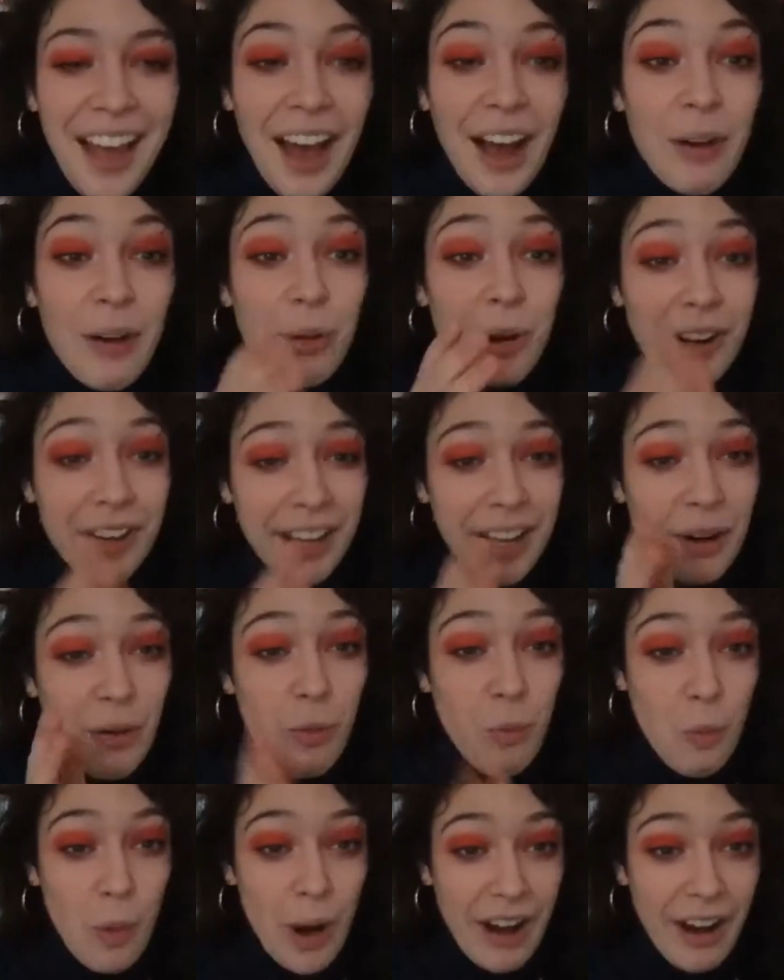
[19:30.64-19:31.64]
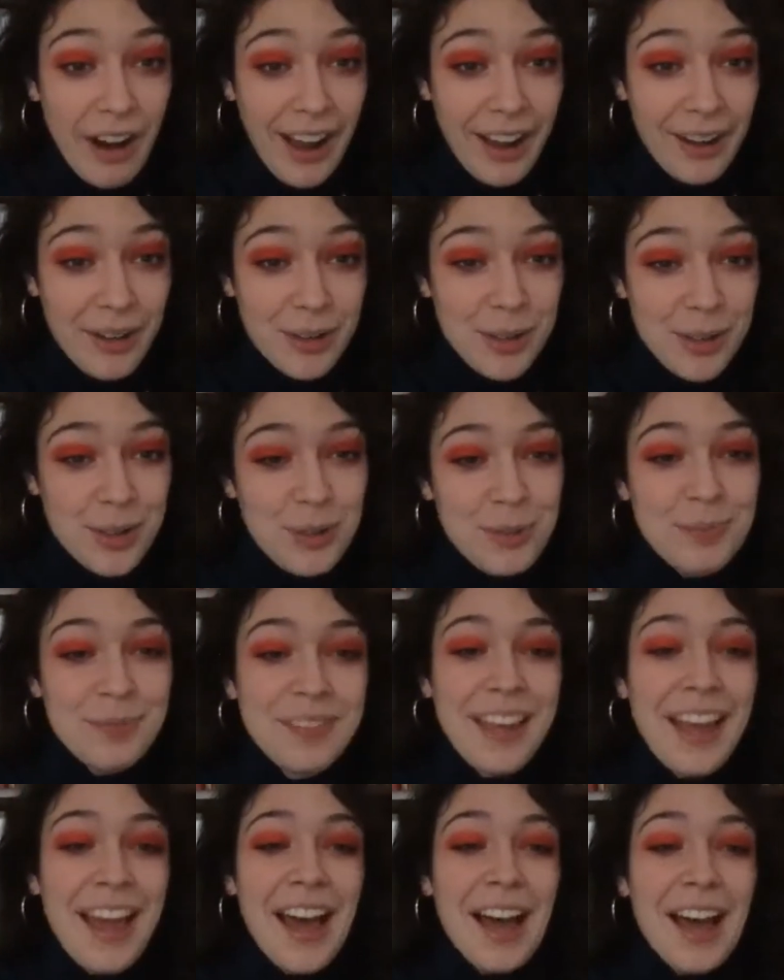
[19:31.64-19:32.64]
We're going to get a warehouse.
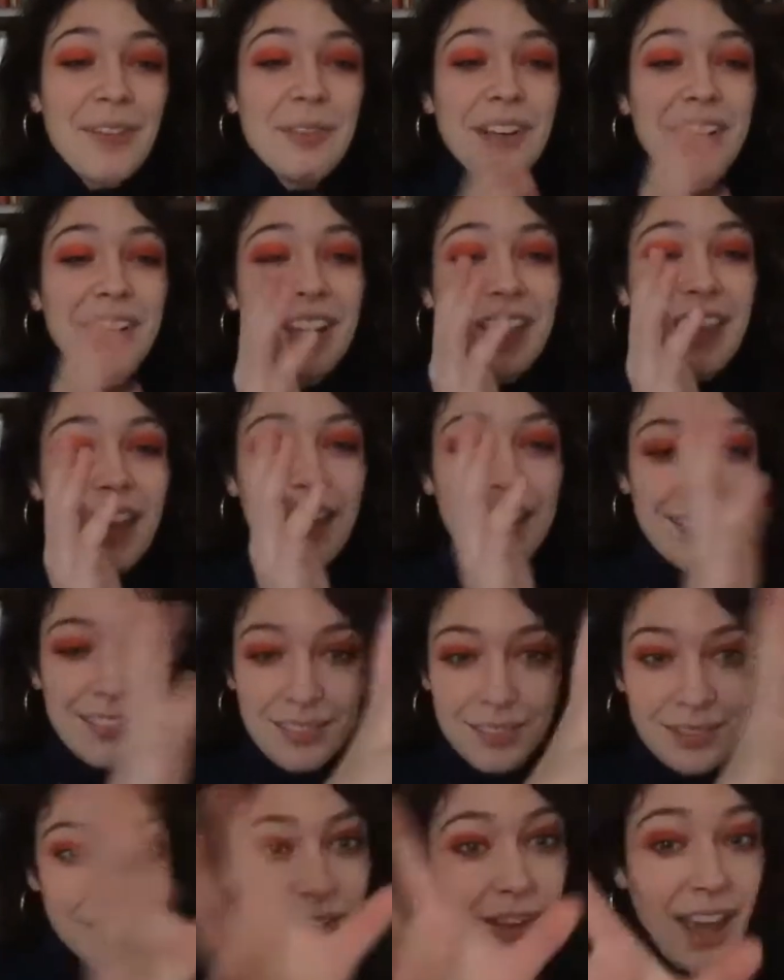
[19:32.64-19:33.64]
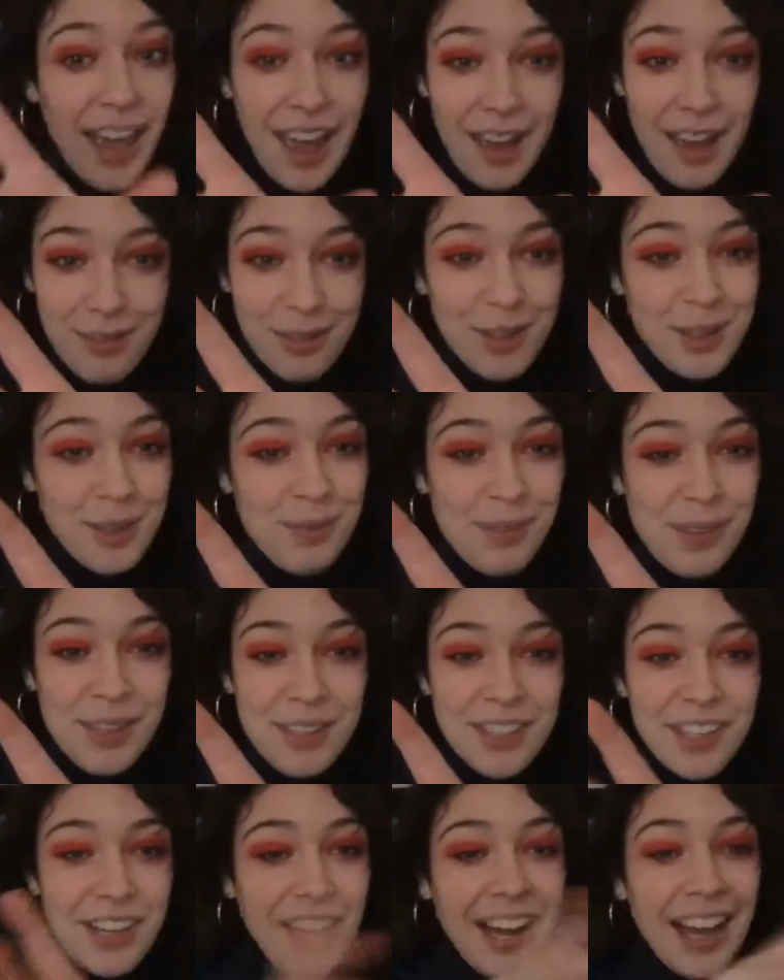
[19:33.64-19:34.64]
I'm going to get I
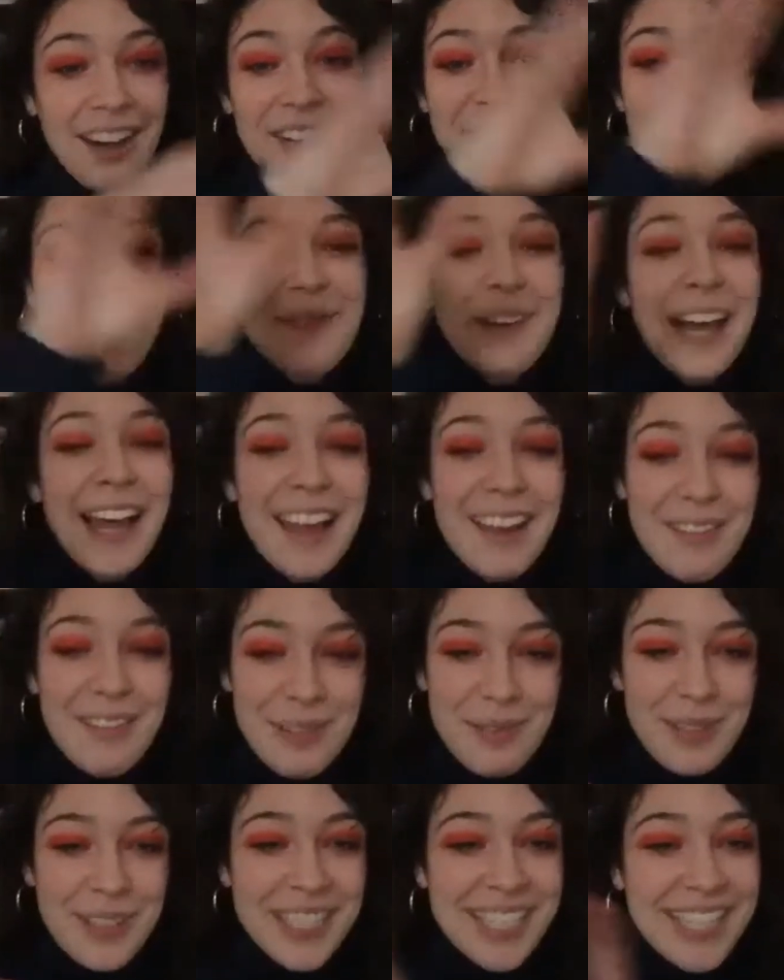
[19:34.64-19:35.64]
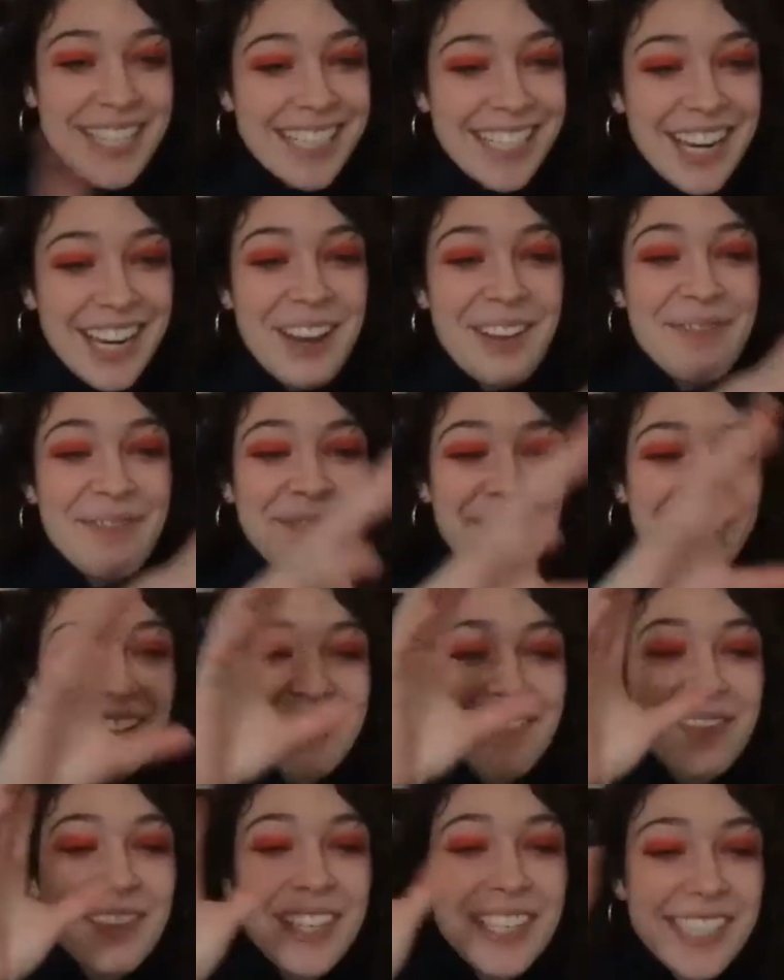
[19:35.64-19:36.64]
don't know about every musician, but
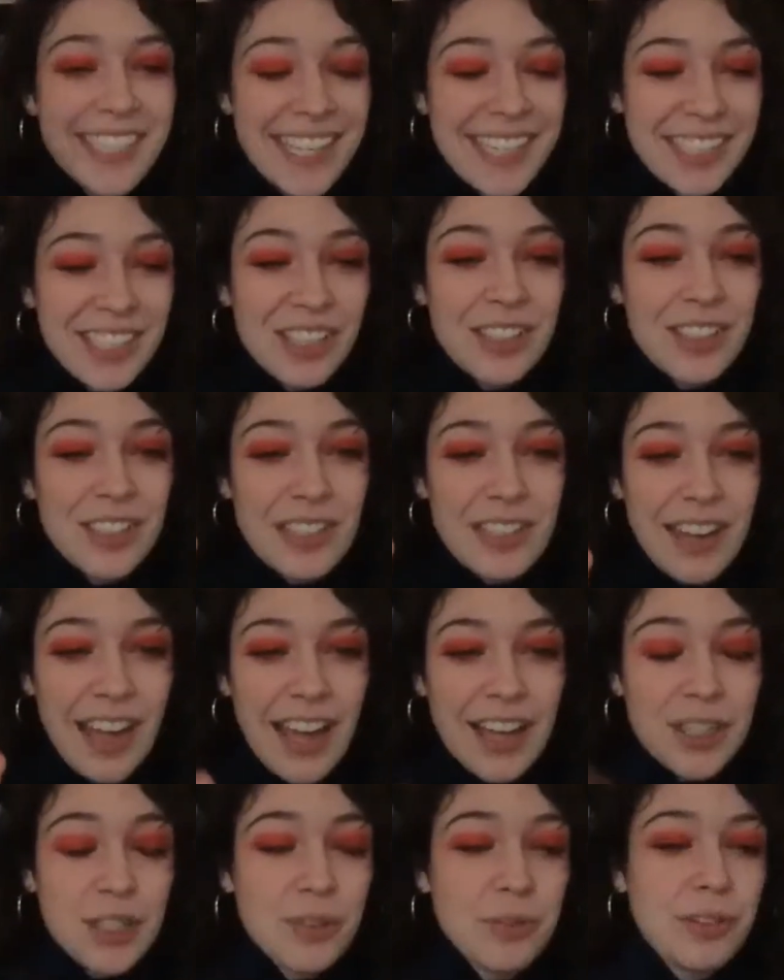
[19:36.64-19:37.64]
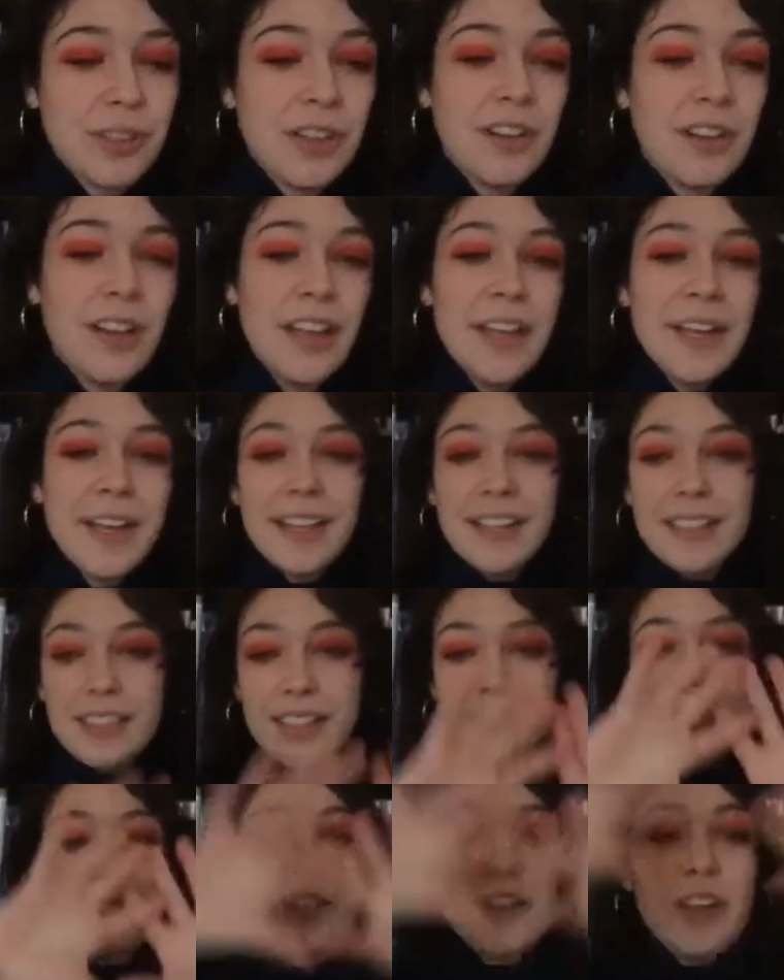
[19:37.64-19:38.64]
musicians in Nashville,
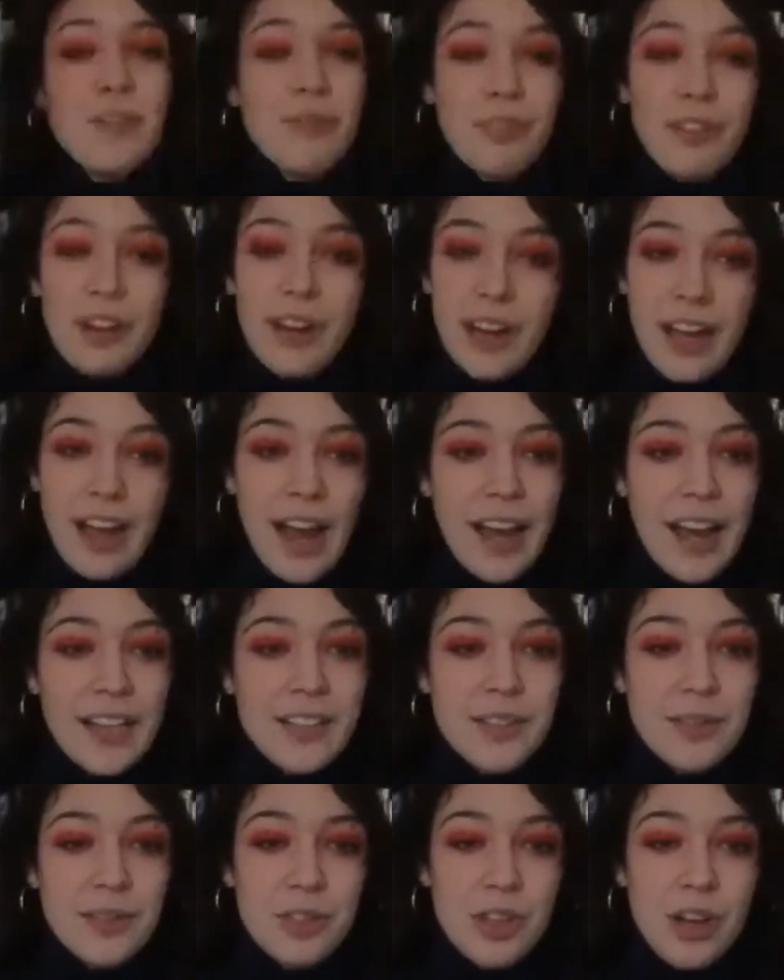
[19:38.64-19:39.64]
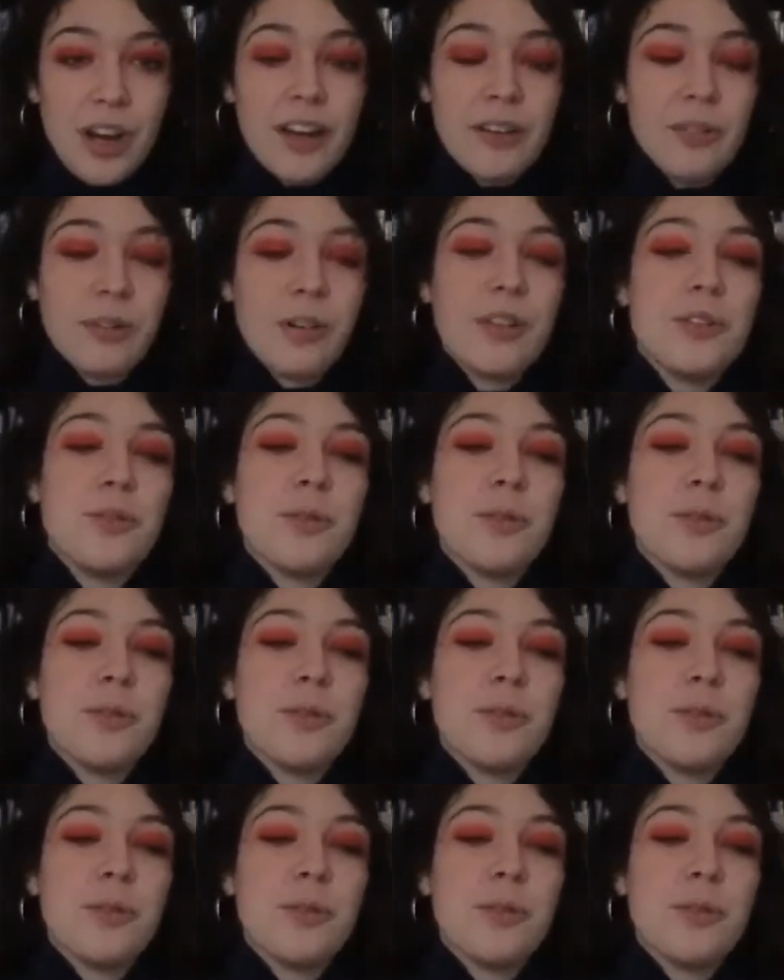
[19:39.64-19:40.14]
different kinds of genres.